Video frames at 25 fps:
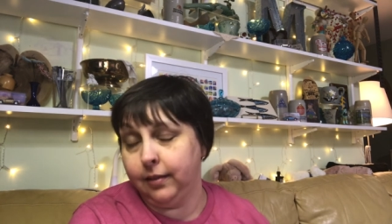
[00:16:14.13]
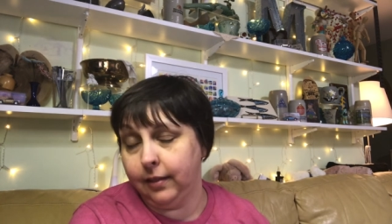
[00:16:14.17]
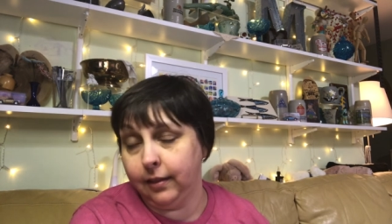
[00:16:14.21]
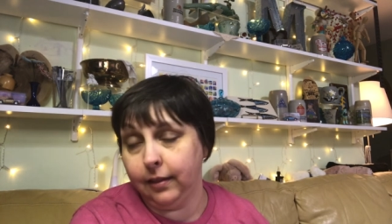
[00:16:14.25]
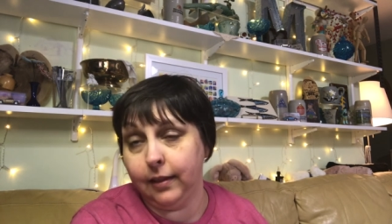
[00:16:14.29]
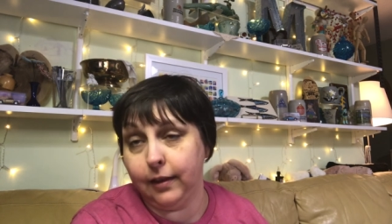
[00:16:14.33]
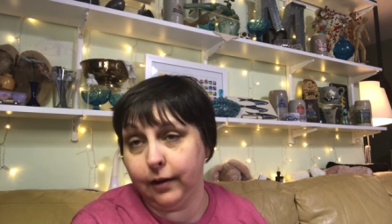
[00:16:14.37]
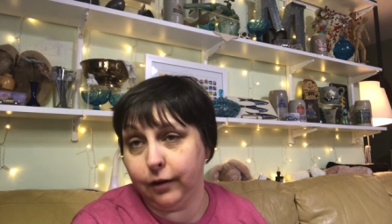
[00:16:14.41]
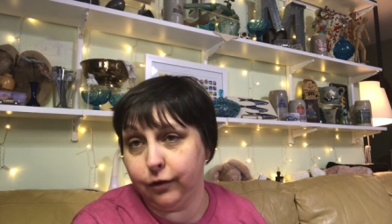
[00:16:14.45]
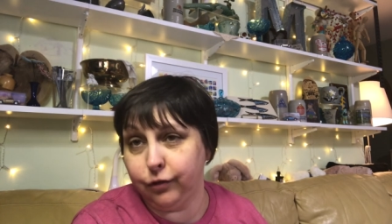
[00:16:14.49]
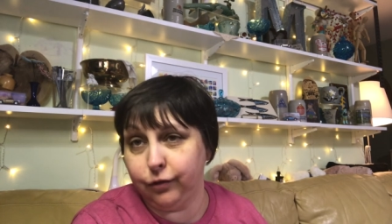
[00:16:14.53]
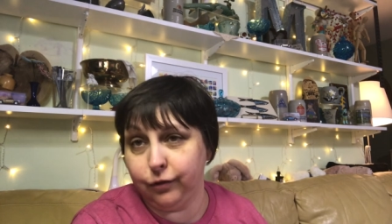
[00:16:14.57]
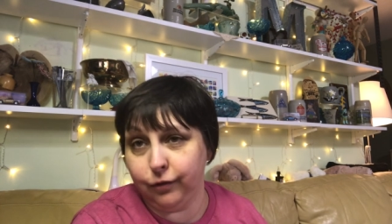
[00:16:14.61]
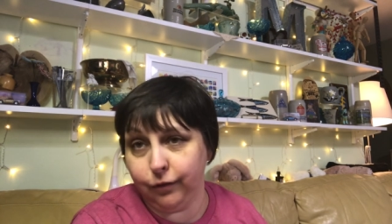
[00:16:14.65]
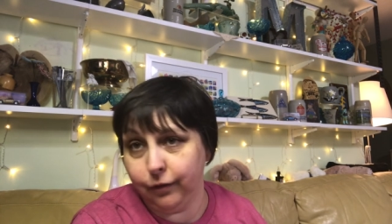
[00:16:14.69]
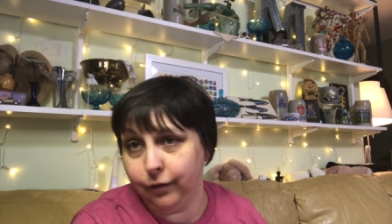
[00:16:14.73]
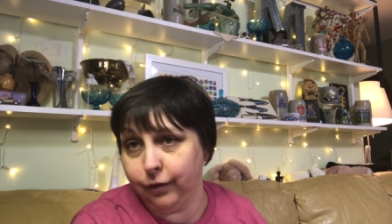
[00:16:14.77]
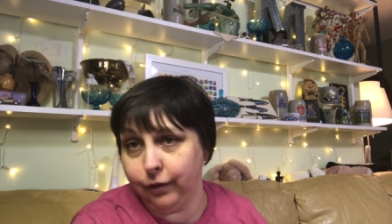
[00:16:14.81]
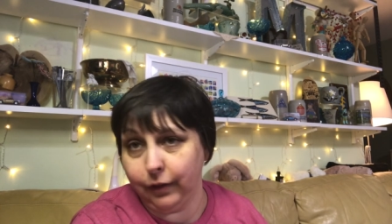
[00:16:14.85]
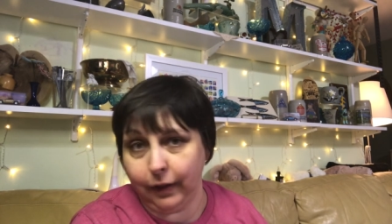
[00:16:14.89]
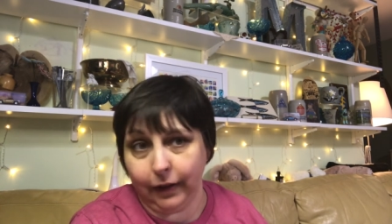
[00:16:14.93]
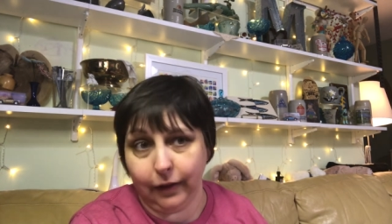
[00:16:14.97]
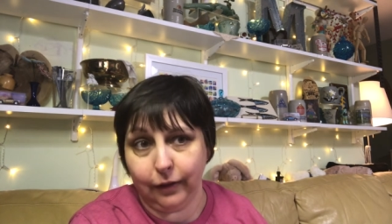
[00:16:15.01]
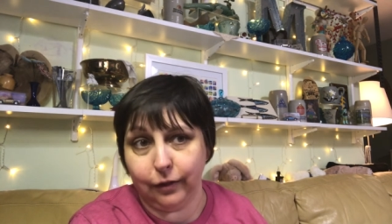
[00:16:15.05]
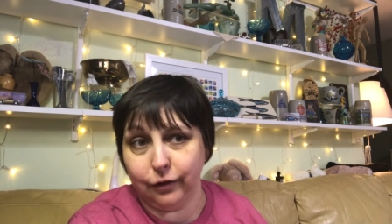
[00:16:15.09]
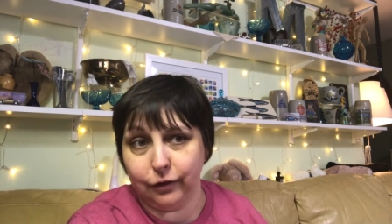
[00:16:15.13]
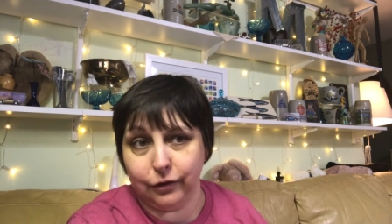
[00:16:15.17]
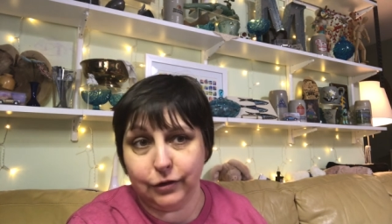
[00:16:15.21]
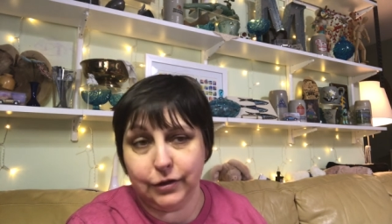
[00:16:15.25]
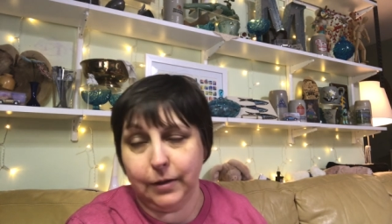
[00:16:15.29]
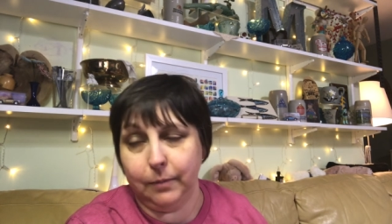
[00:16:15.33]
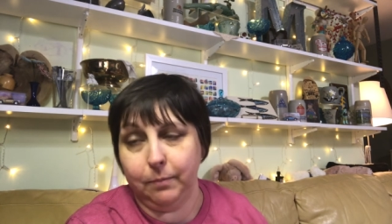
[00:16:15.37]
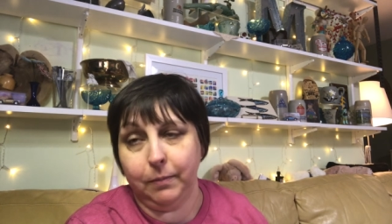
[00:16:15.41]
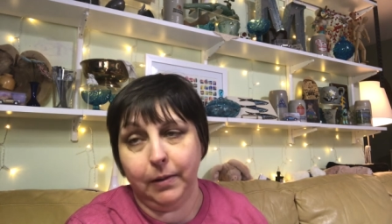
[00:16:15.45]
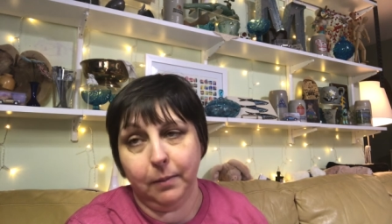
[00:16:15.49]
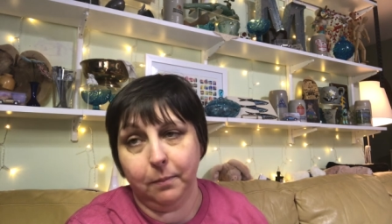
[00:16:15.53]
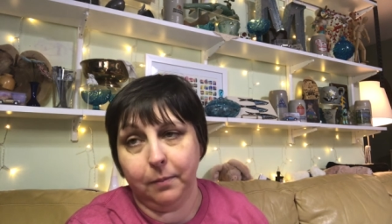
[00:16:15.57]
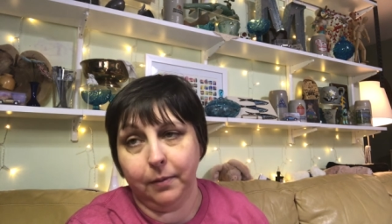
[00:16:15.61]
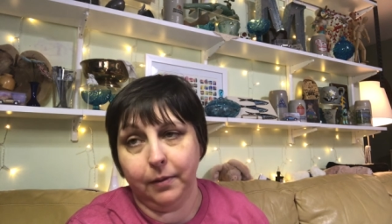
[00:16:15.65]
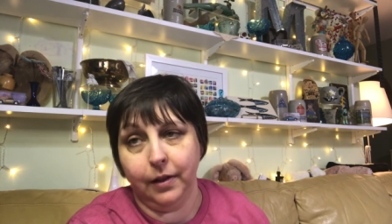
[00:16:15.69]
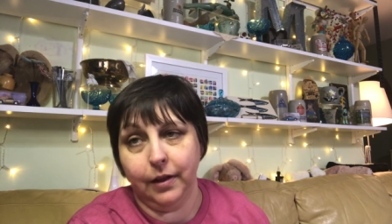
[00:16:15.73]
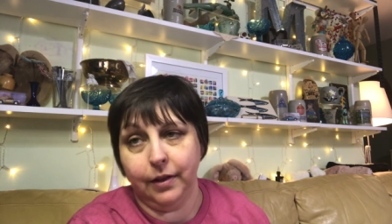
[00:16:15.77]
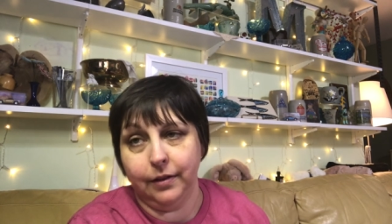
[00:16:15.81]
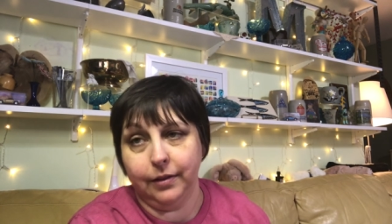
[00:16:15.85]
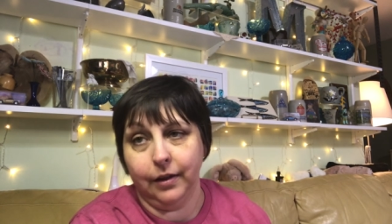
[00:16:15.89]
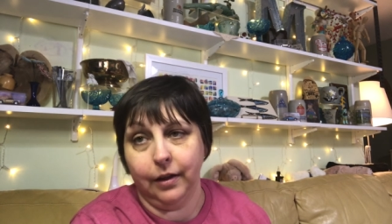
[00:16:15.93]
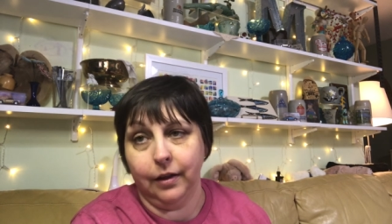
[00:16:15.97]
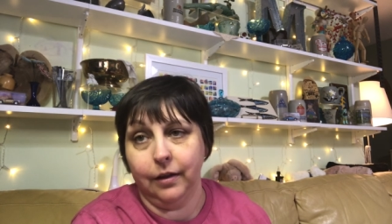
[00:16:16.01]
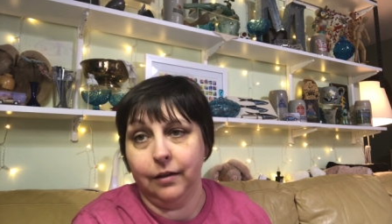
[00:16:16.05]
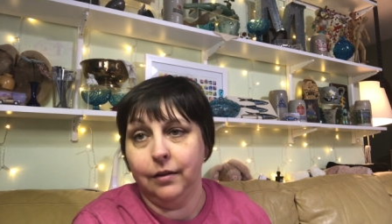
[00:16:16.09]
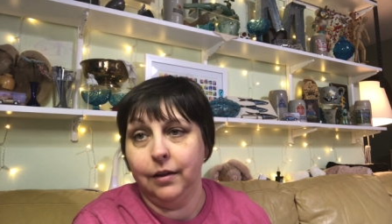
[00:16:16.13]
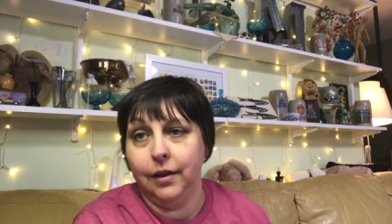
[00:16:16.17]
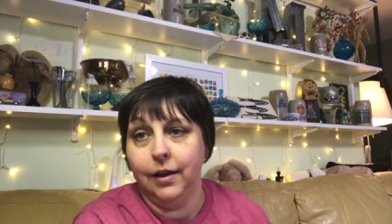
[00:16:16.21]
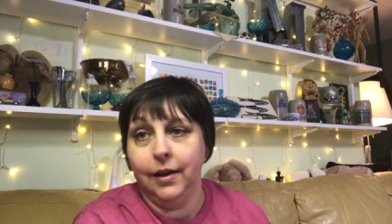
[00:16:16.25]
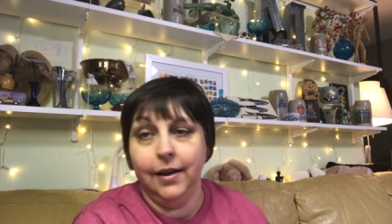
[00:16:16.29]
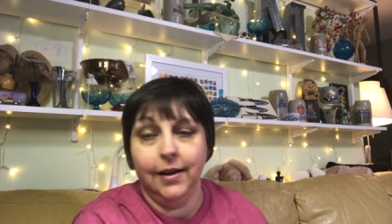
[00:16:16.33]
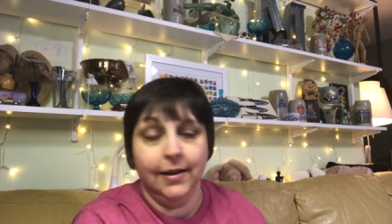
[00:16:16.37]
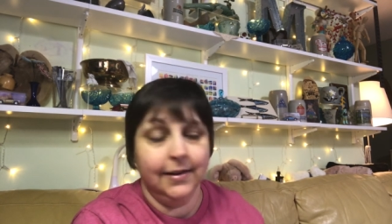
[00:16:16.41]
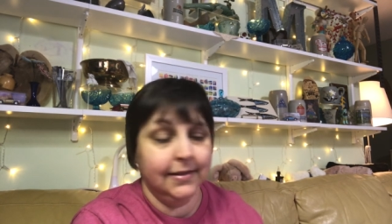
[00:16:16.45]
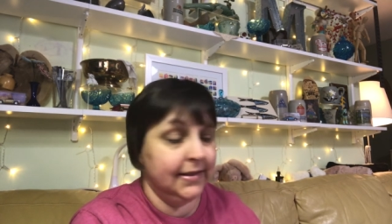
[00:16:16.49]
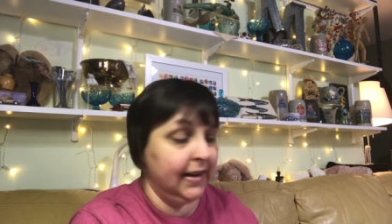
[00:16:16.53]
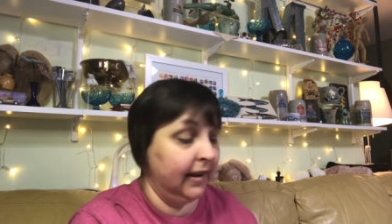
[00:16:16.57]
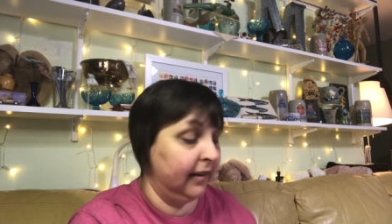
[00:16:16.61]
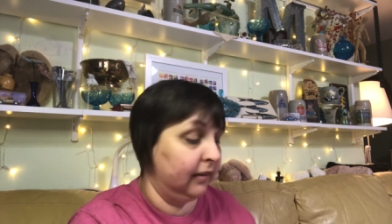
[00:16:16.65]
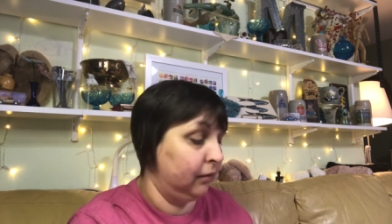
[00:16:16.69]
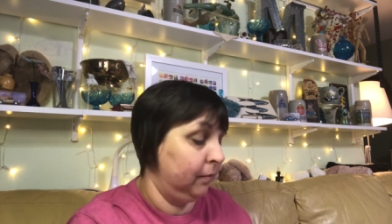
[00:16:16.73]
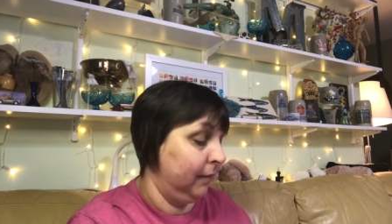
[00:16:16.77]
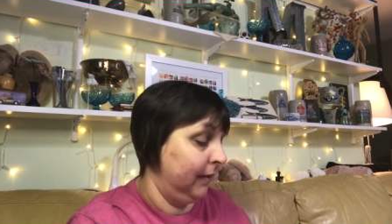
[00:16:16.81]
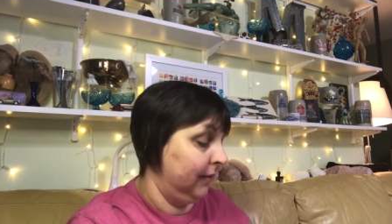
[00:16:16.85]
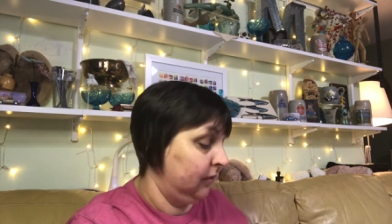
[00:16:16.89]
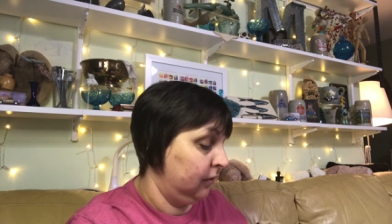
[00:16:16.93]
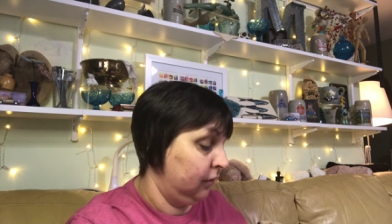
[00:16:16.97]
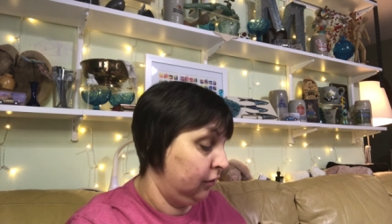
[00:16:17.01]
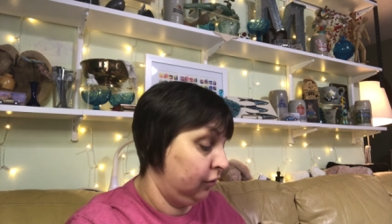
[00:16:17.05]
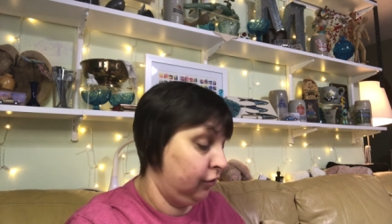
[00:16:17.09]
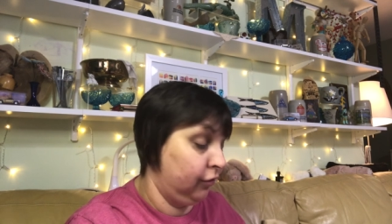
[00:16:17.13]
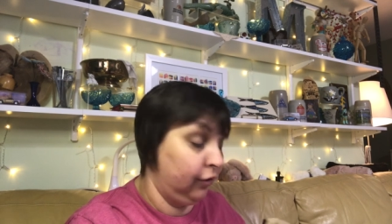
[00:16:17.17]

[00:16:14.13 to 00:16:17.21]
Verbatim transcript: there's like 13 people on the text message.